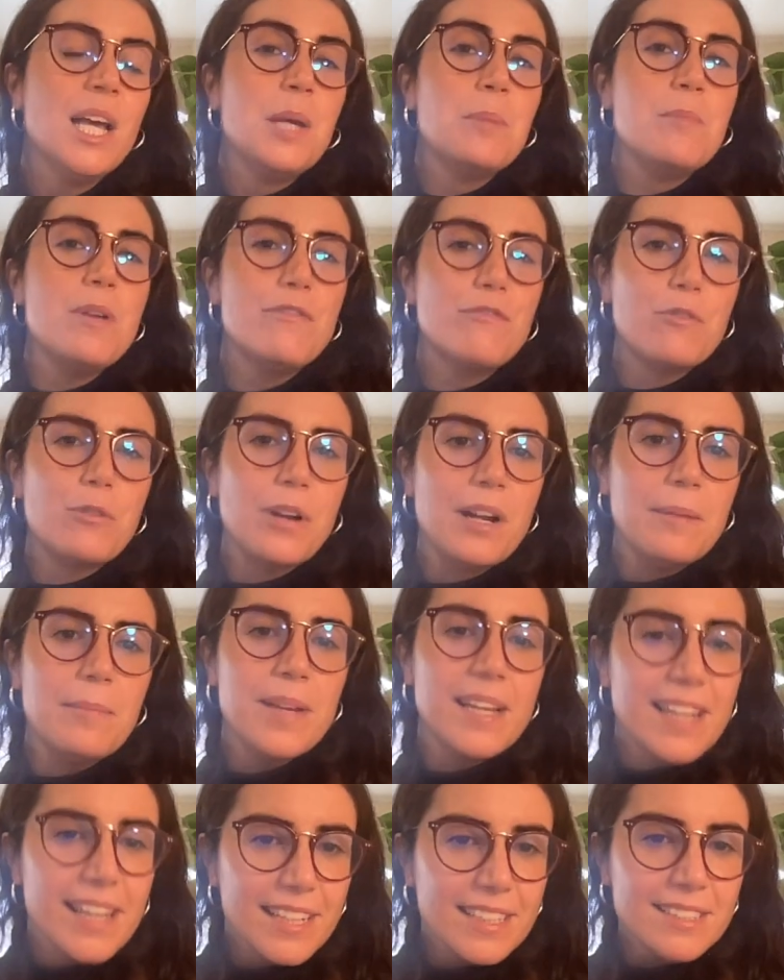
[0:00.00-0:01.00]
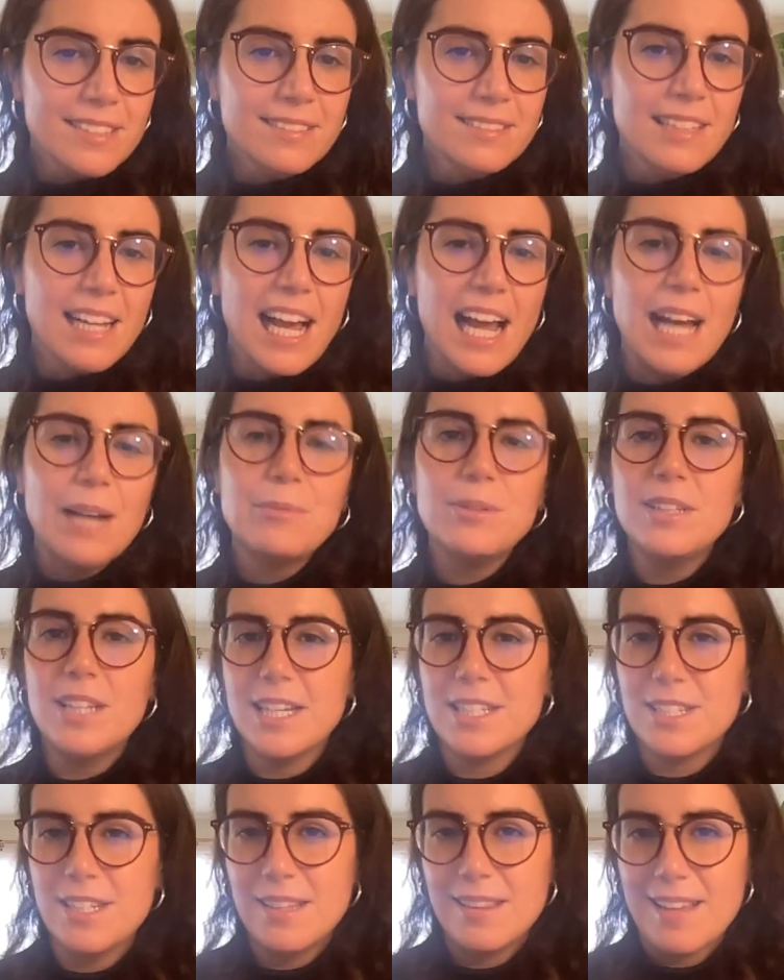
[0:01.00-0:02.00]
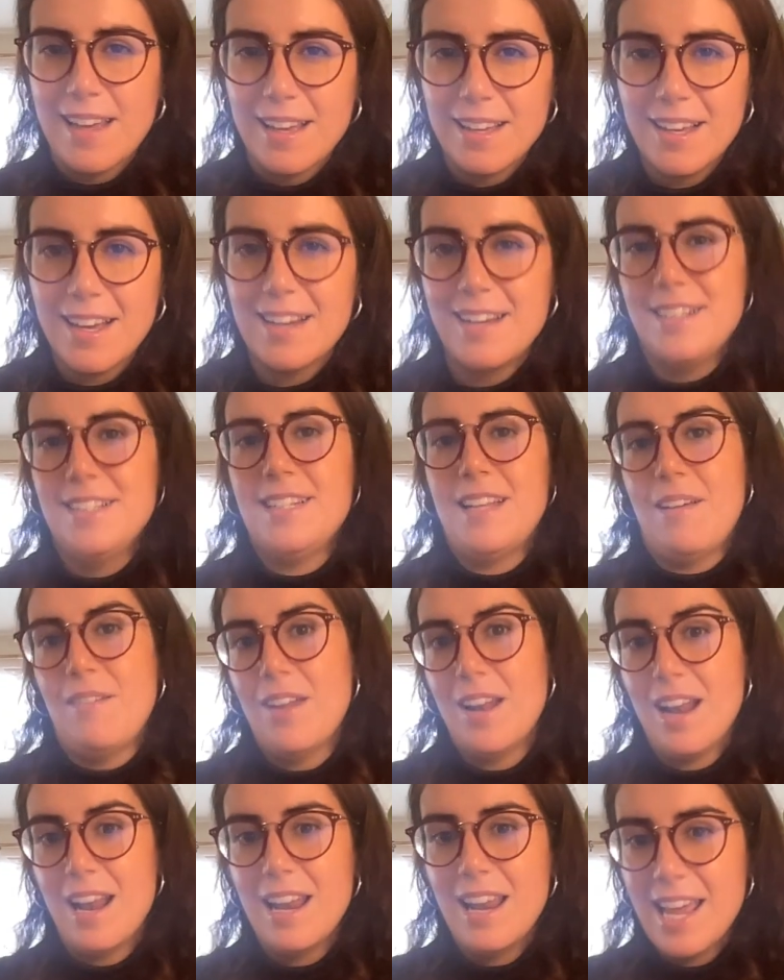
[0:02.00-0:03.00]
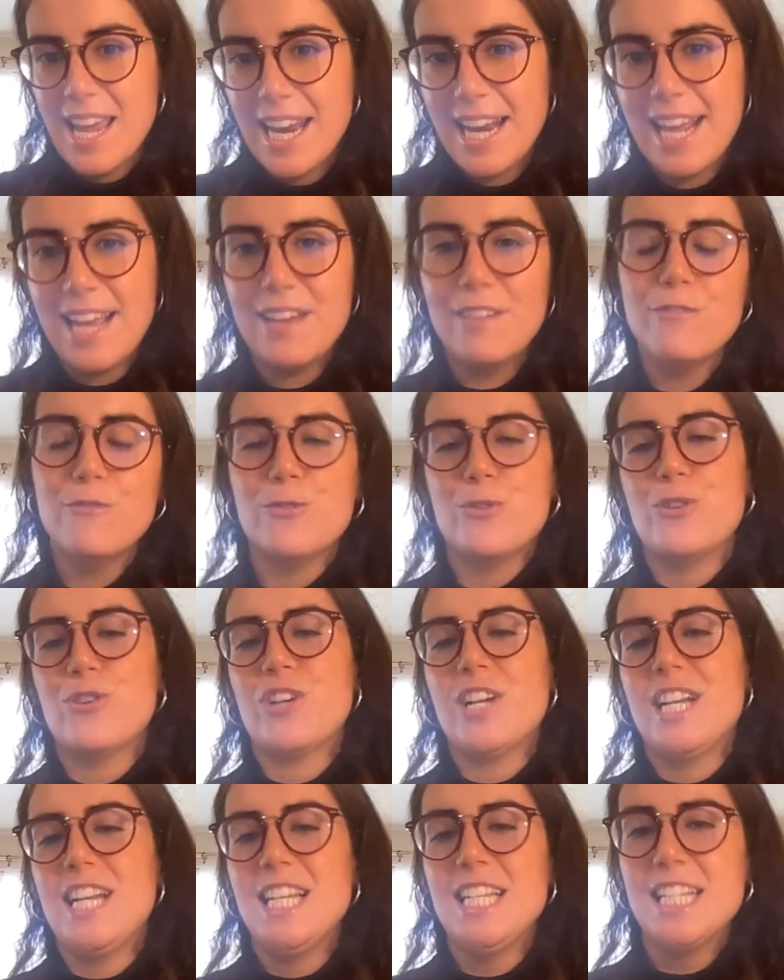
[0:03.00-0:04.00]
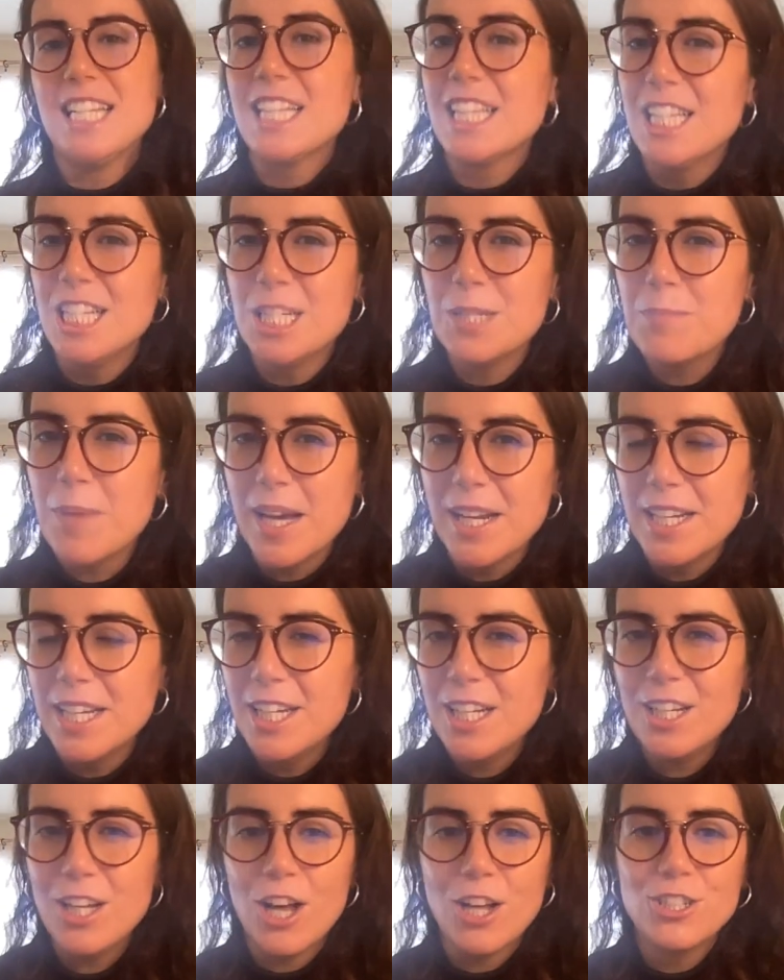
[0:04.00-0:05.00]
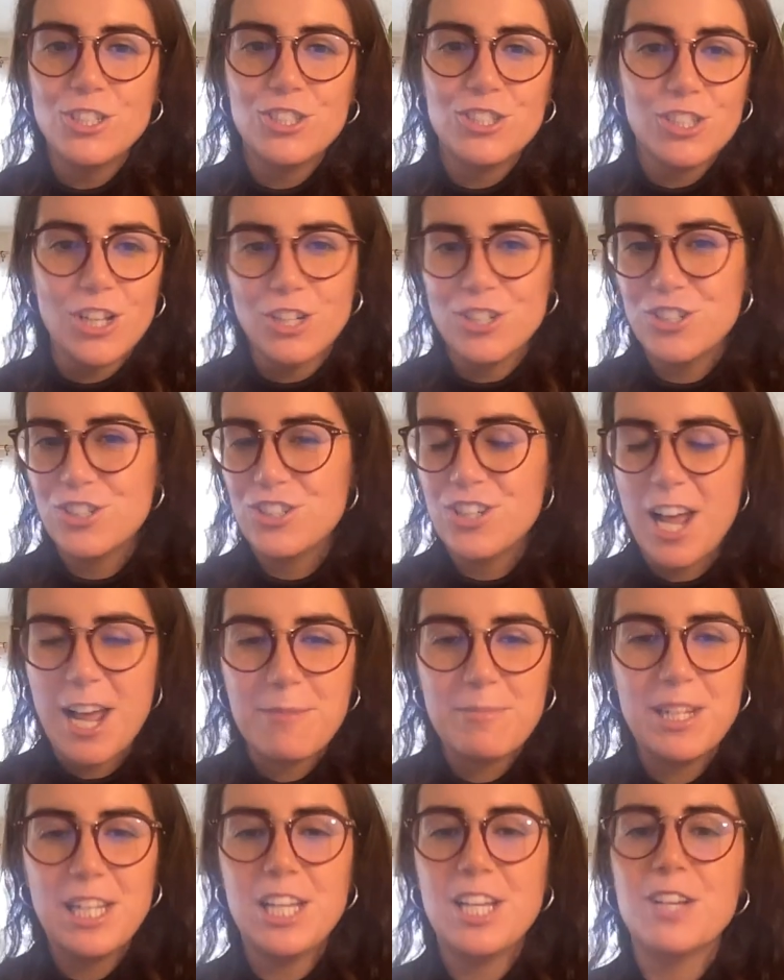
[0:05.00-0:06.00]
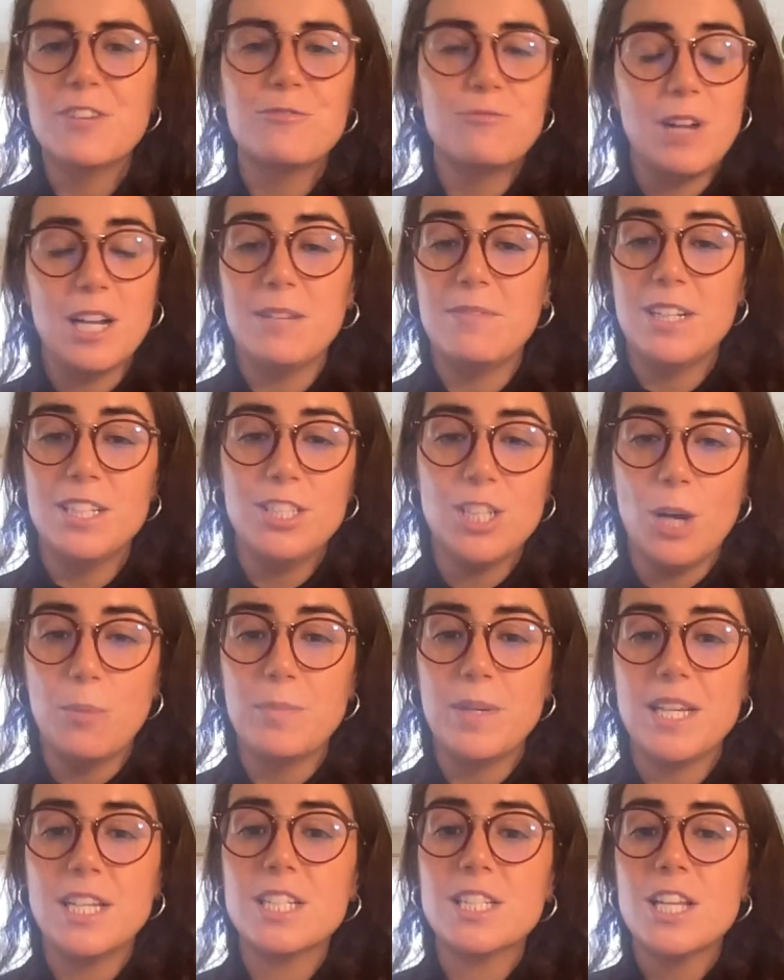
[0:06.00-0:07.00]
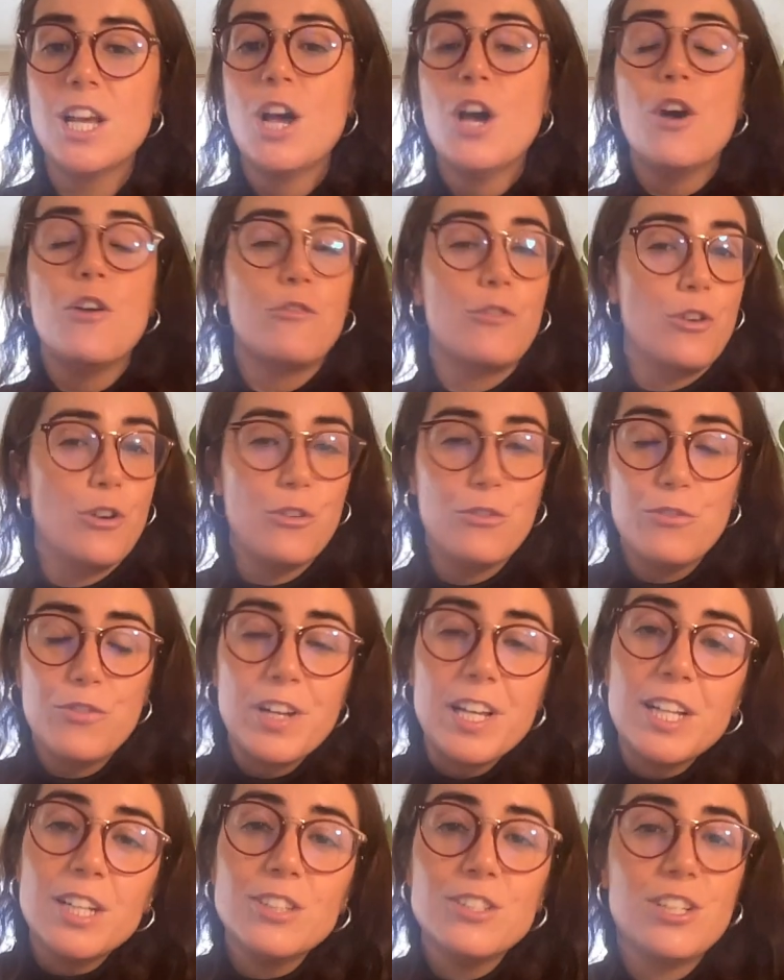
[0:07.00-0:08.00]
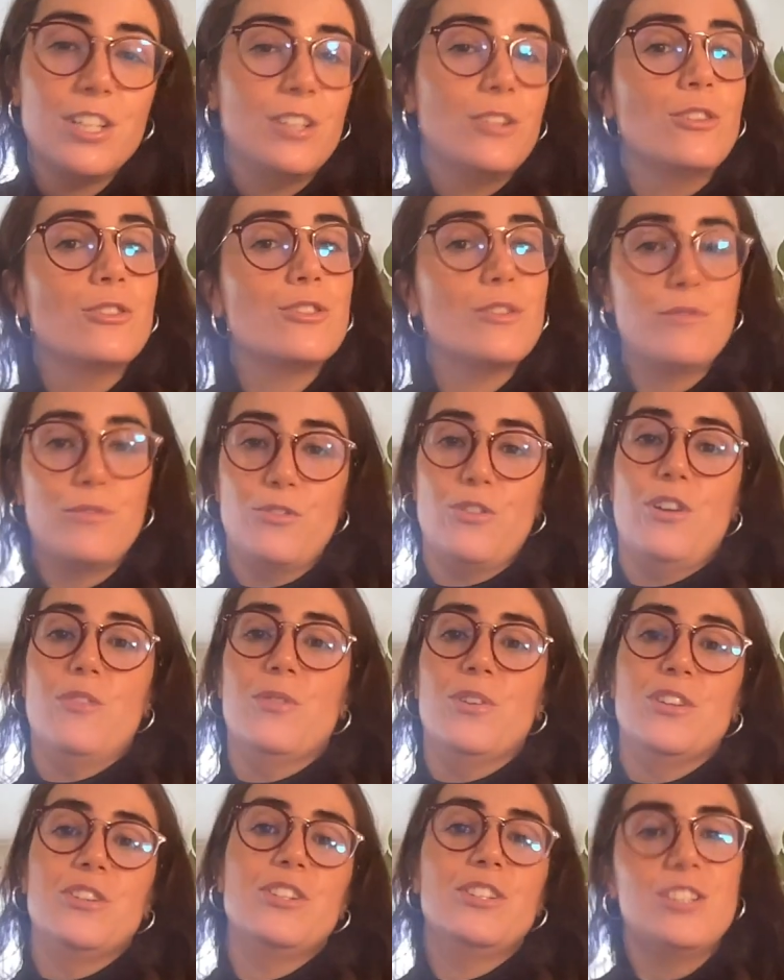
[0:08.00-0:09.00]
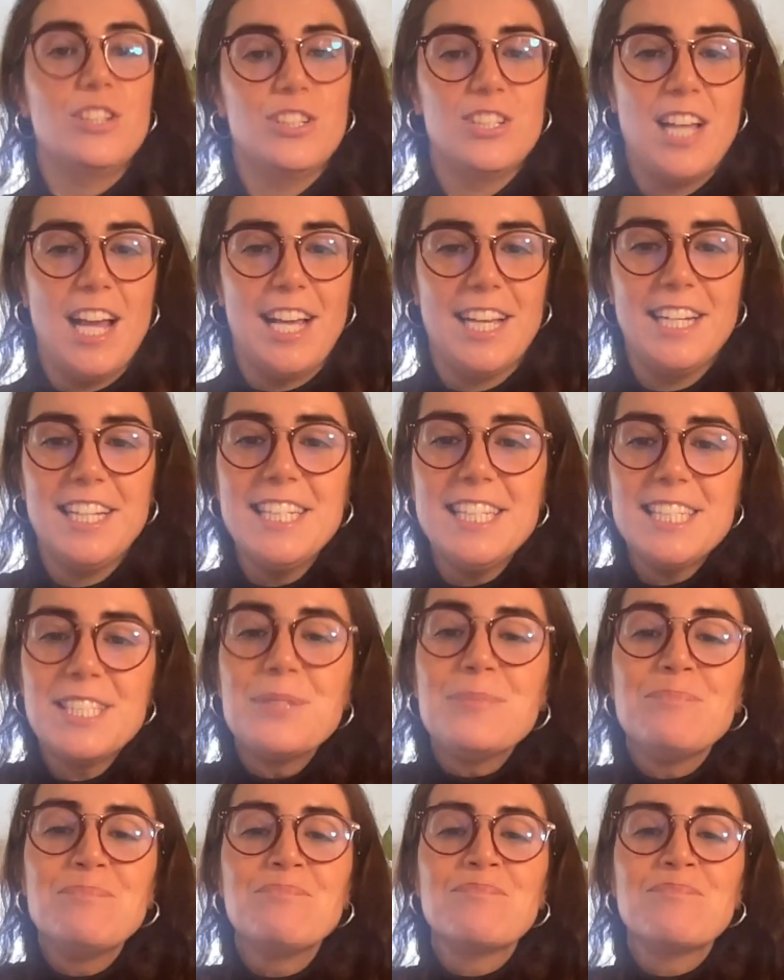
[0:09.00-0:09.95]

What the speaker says: Before I begin, I would like to thank Ana Isabel Alegre for organizing this panel on such timely and relevant topics for our fields and also for our societies.